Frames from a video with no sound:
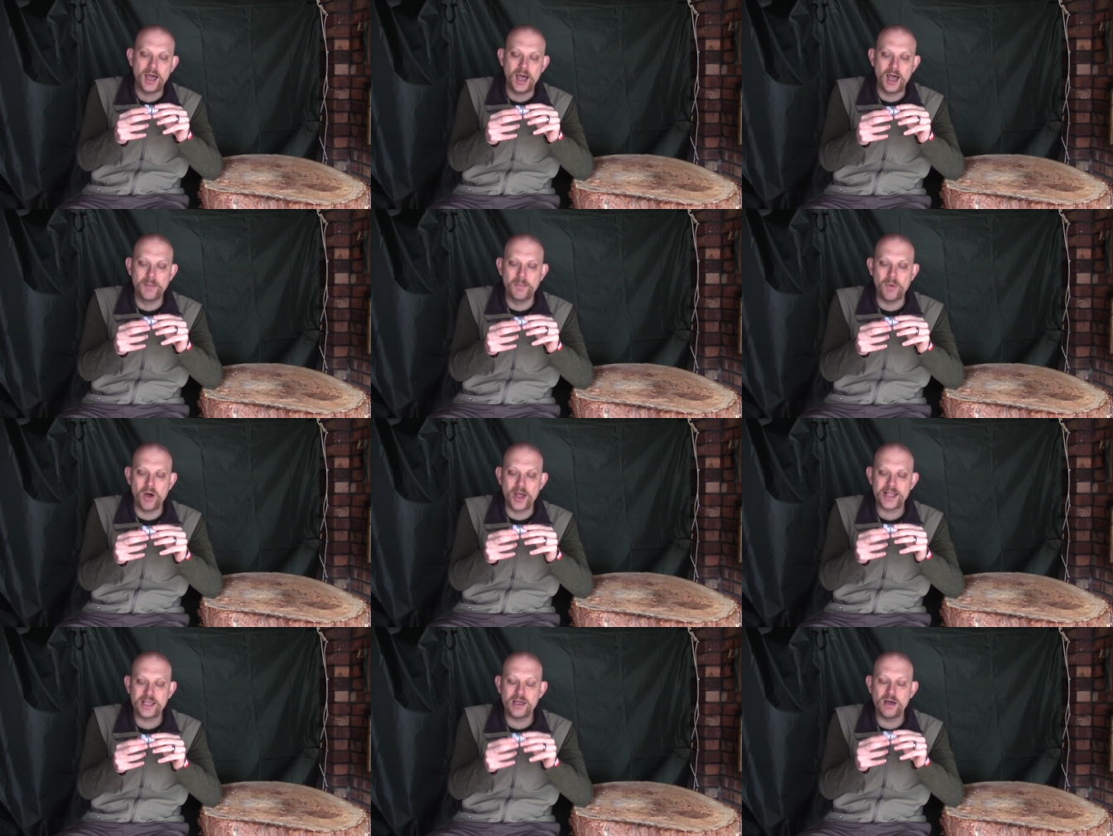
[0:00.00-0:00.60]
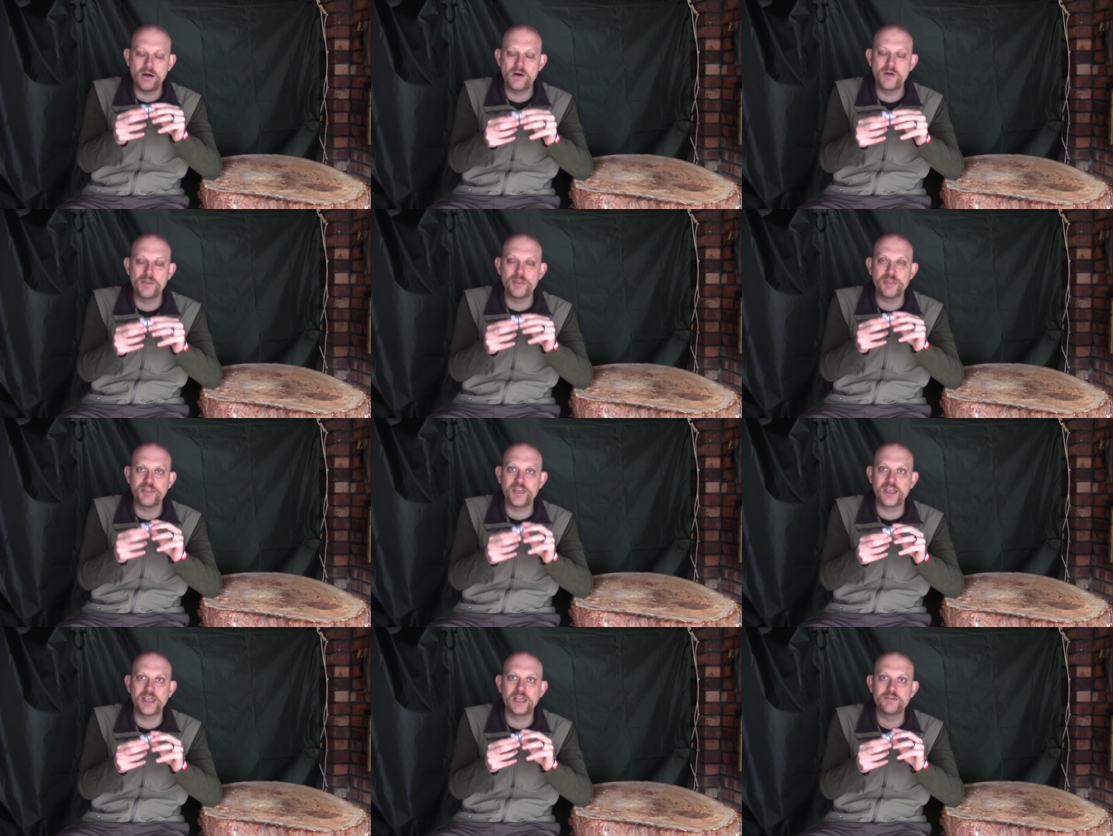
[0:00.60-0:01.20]
Um, I can't
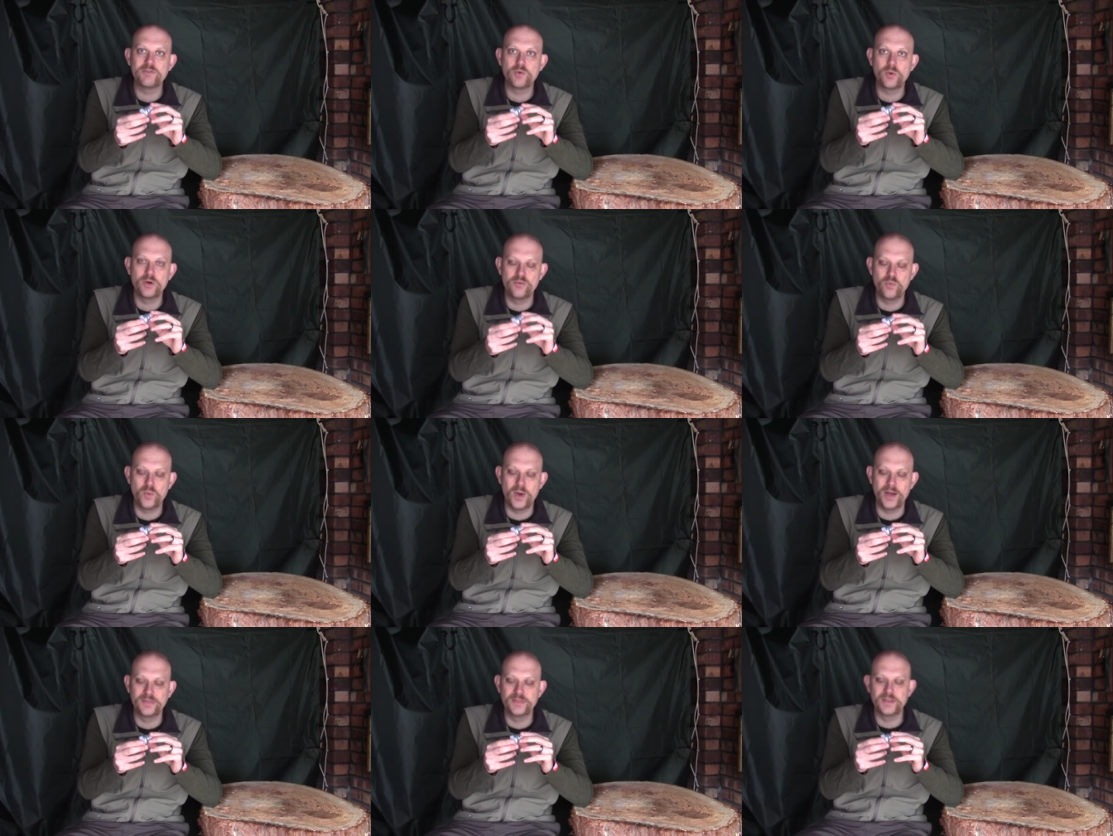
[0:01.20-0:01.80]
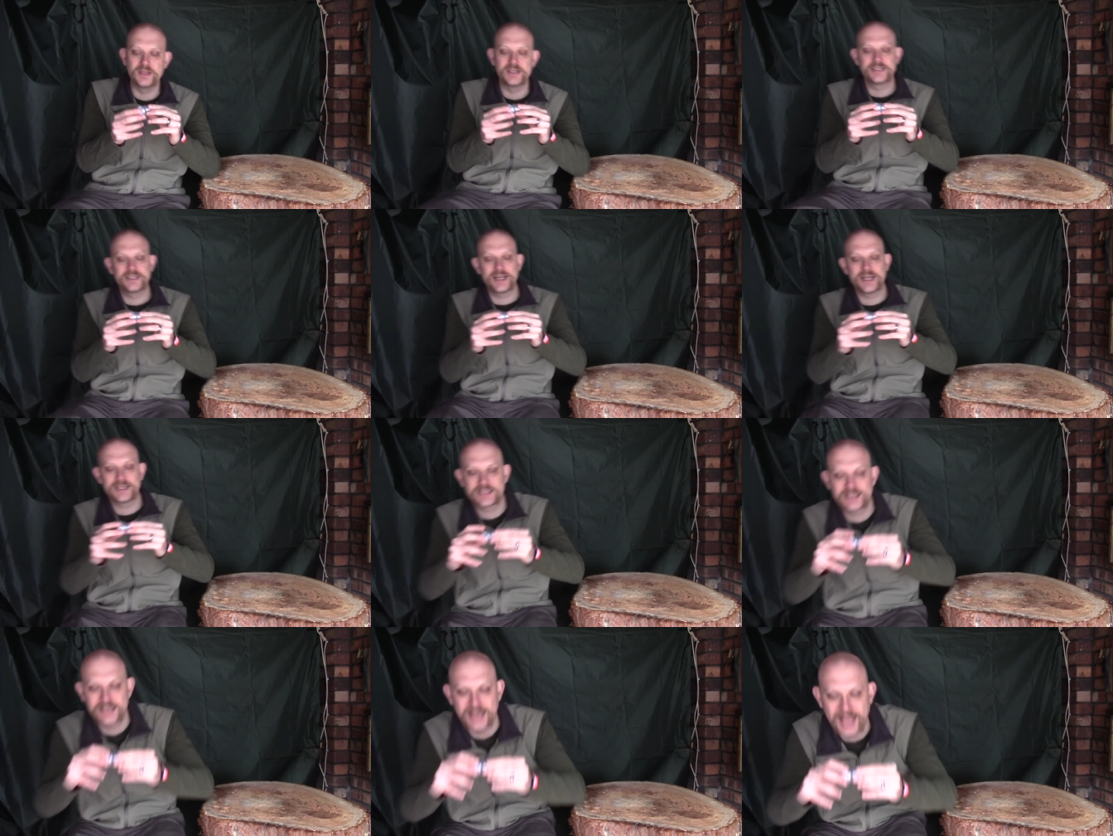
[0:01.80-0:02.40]
think of one that doesn't